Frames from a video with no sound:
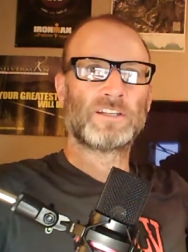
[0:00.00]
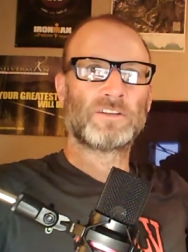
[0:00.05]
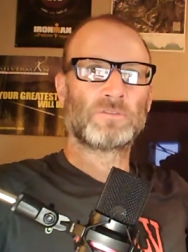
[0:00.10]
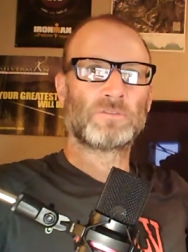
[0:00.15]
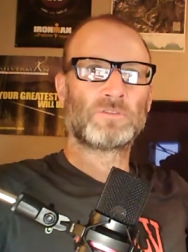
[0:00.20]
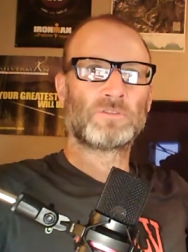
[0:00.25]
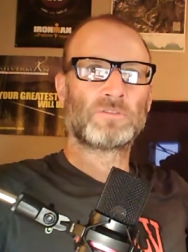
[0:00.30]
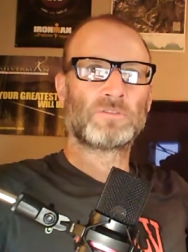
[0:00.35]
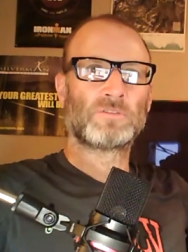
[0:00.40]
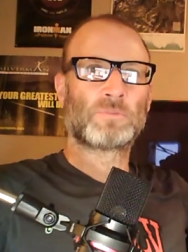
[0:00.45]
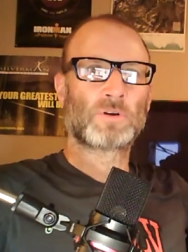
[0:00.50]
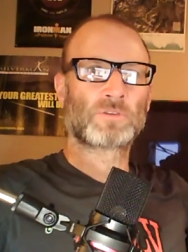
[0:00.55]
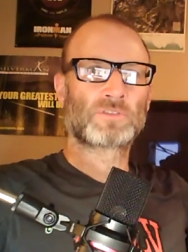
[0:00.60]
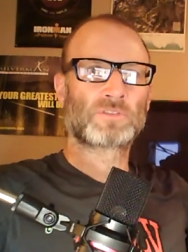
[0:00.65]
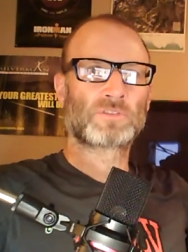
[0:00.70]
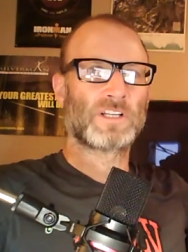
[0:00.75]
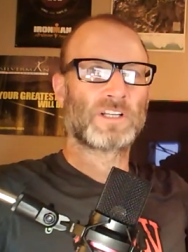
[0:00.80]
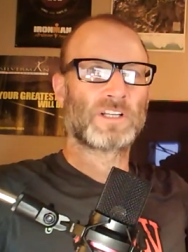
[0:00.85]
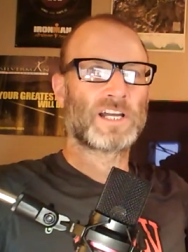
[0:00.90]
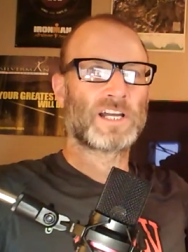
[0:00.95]
You know, you
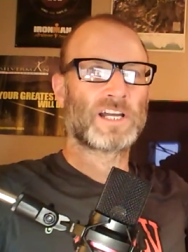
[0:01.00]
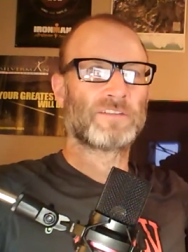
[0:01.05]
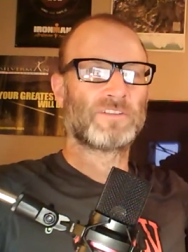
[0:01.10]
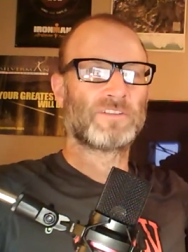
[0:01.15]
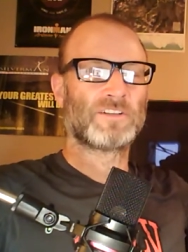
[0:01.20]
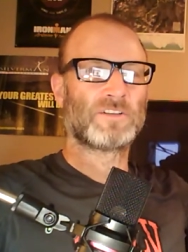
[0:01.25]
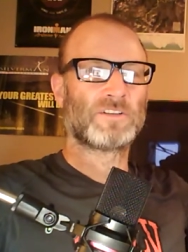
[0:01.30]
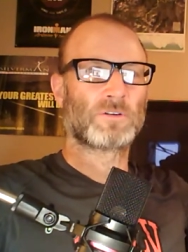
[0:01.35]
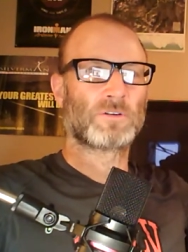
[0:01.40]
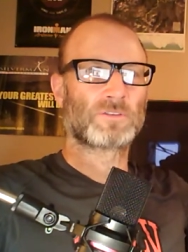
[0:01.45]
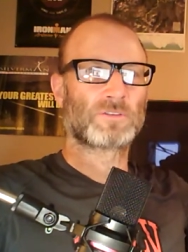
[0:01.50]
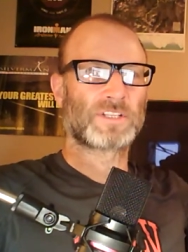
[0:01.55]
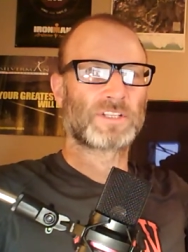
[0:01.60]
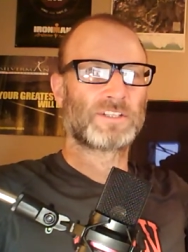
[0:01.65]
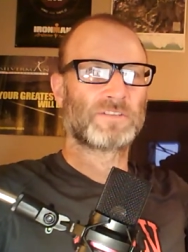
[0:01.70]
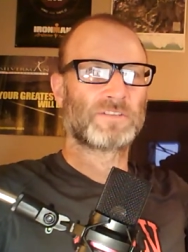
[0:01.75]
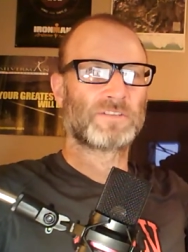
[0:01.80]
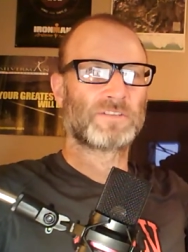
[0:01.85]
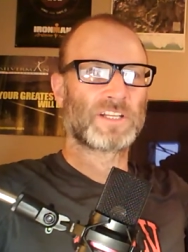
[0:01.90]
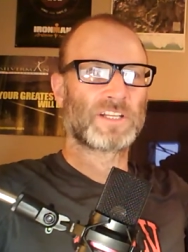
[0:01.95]
posted a lot of videos
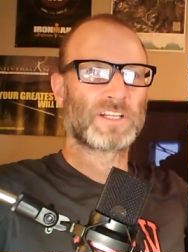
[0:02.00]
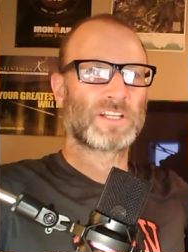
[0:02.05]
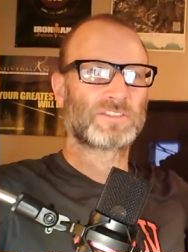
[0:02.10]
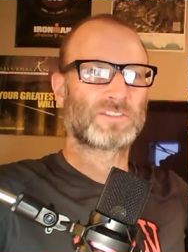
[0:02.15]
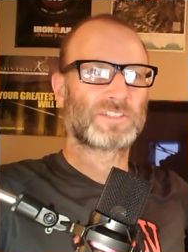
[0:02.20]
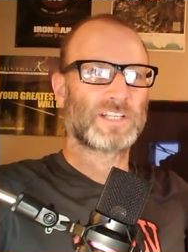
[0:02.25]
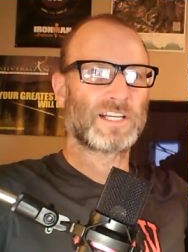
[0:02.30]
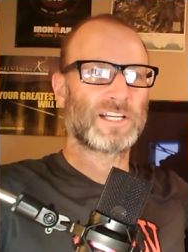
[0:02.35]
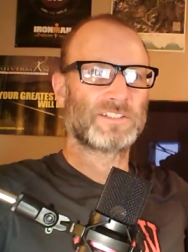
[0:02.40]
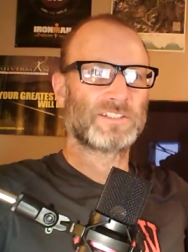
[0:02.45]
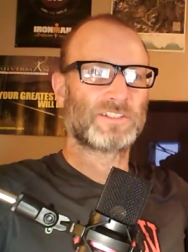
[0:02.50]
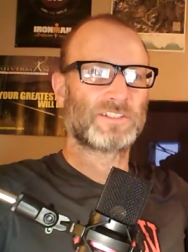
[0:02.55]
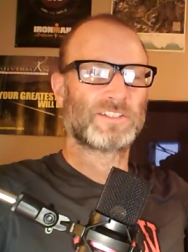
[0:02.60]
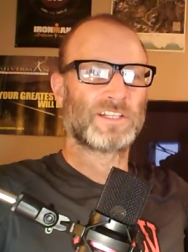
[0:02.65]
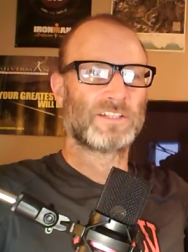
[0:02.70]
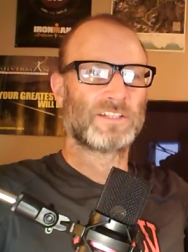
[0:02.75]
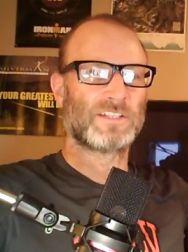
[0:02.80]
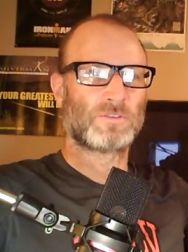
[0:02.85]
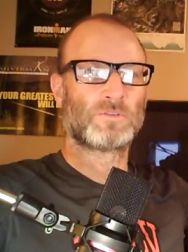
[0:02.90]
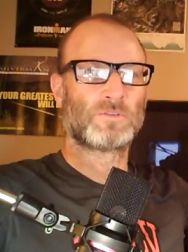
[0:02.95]
on different exercises
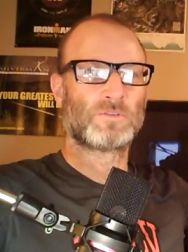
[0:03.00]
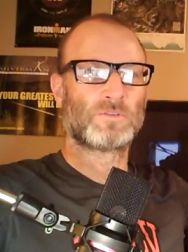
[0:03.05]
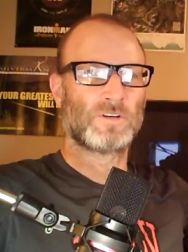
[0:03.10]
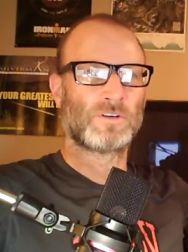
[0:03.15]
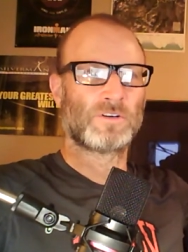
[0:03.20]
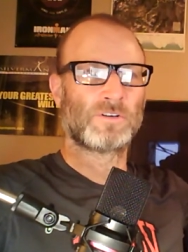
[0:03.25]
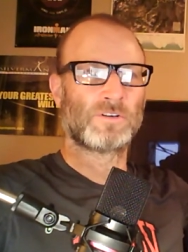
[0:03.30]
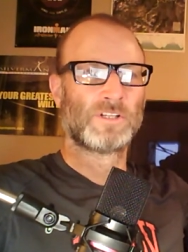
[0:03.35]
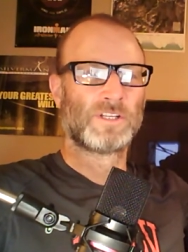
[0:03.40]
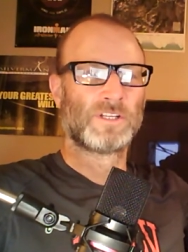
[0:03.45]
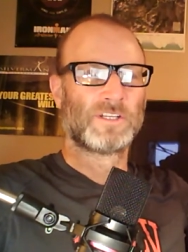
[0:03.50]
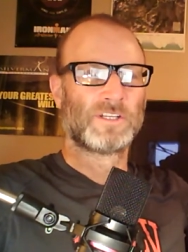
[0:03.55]
that you do,